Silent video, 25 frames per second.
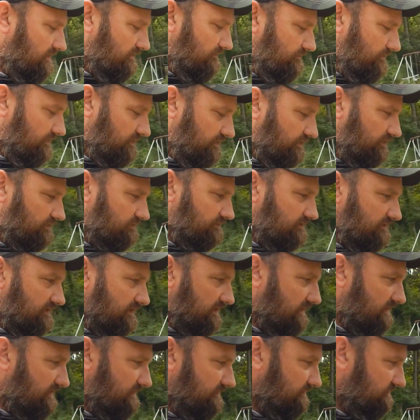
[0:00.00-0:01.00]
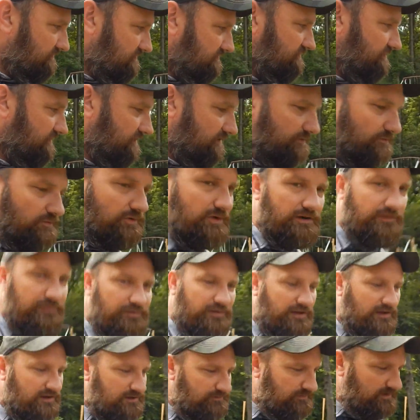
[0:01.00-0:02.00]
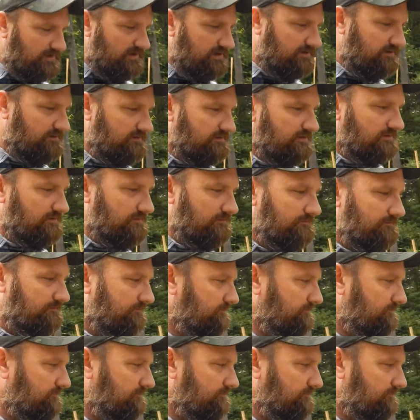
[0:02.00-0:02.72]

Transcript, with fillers: me using that and show you what I think about it there.